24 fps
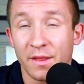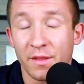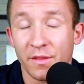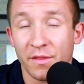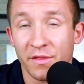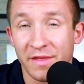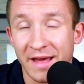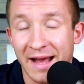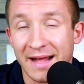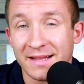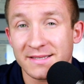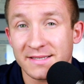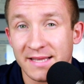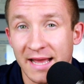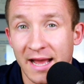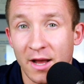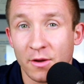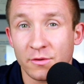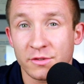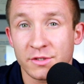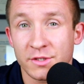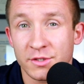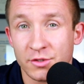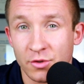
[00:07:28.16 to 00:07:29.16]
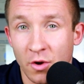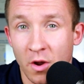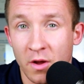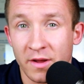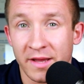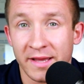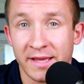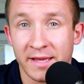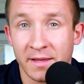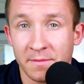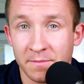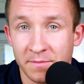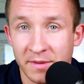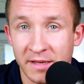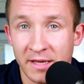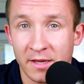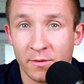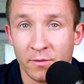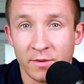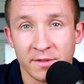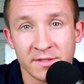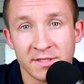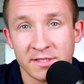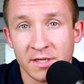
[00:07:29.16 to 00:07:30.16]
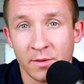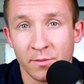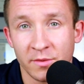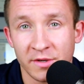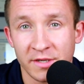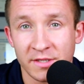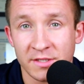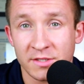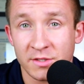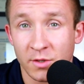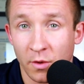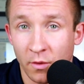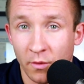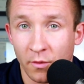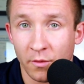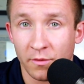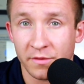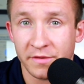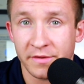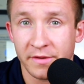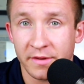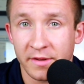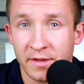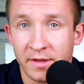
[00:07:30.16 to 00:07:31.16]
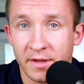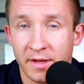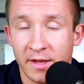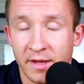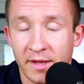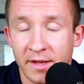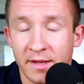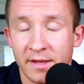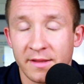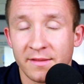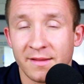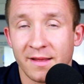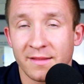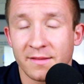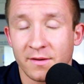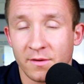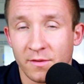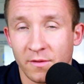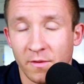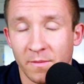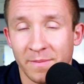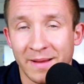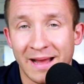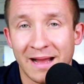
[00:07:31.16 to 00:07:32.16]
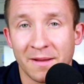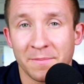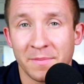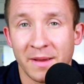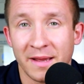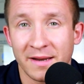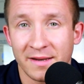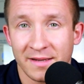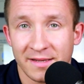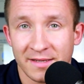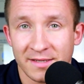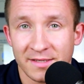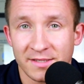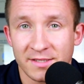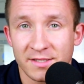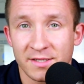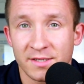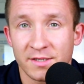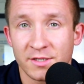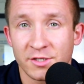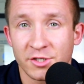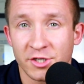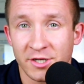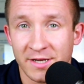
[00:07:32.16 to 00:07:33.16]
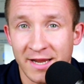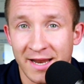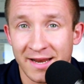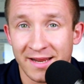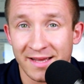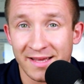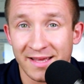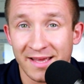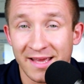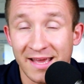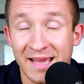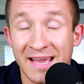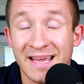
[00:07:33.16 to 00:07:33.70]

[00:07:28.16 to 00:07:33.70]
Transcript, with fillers: That's how strong it can be when someone is told that their low back pain is genetic.